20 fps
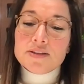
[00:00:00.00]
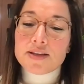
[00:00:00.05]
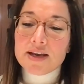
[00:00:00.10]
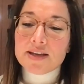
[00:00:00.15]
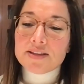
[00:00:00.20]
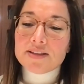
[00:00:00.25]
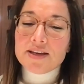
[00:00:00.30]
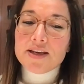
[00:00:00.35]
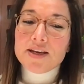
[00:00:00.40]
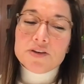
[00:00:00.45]

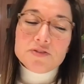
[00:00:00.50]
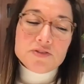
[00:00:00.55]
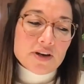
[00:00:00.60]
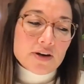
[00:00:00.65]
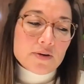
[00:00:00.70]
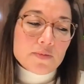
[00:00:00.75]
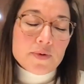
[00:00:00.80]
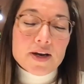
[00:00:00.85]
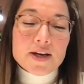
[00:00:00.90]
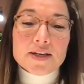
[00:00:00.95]
that they
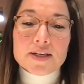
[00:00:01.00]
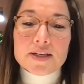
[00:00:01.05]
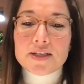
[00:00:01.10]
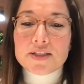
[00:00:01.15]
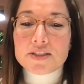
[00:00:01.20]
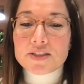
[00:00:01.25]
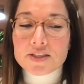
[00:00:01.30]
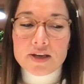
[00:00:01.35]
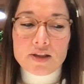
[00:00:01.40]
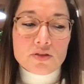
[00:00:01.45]

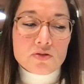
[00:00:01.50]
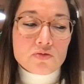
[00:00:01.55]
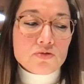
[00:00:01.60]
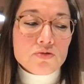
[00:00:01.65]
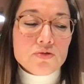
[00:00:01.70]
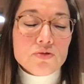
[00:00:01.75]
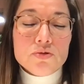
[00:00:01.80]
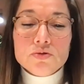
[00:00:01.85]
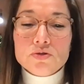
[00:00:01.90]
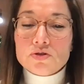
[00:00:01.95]
directly set
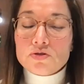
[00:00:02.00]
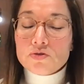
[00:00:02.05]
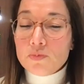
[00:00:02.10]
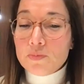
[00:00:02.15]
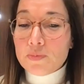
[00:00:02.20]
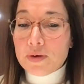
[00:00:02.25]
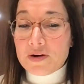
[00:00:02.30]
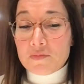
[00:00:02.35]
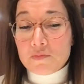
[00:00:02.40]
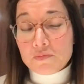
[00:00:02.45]
through
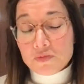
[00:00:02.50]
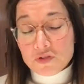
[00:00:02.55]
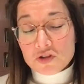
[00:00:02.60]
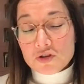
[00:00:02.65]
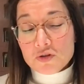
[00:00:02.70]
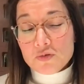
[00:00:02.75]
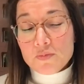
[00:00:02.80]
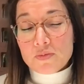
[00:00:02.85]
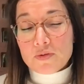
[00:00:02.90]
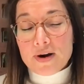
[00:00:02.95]
to,
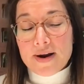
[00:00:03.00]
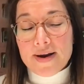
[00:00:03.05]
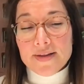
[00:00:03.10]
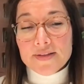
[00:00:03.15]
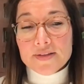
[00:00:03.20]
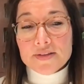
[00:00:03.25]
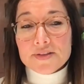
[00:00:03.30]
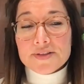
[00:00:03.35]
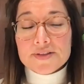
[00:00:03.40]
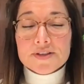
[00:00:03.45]
to
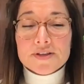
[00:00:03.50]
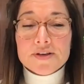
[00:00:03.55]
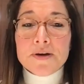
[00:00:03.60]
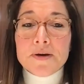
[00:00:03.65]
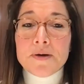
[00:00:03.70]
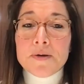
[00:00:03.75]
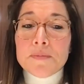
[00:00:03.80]
brands.